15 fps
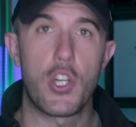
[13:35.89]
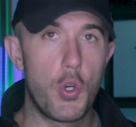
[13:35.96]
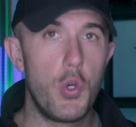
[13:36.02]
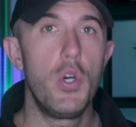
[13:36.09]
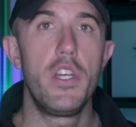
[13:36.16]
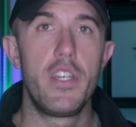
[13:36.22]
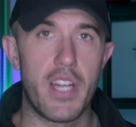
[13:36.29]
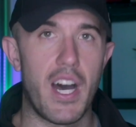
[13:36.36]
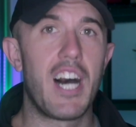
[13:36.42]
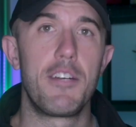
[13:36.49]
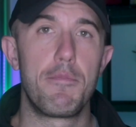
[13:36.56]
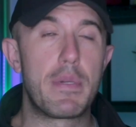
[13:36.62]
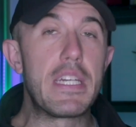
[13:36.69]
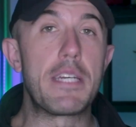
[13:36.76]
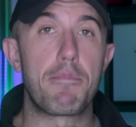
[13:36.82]
could
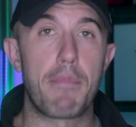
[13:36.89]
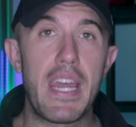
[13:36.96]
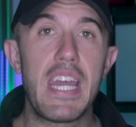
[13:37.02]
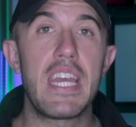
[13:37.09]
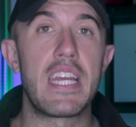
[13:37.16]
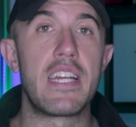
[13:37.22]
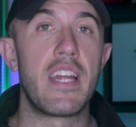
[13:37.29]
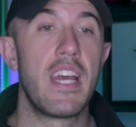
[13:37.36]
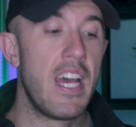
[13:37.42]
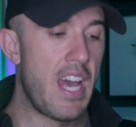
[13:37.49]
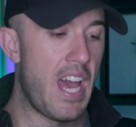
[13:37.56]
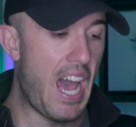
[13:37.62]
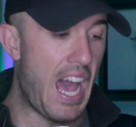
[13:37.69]
not be made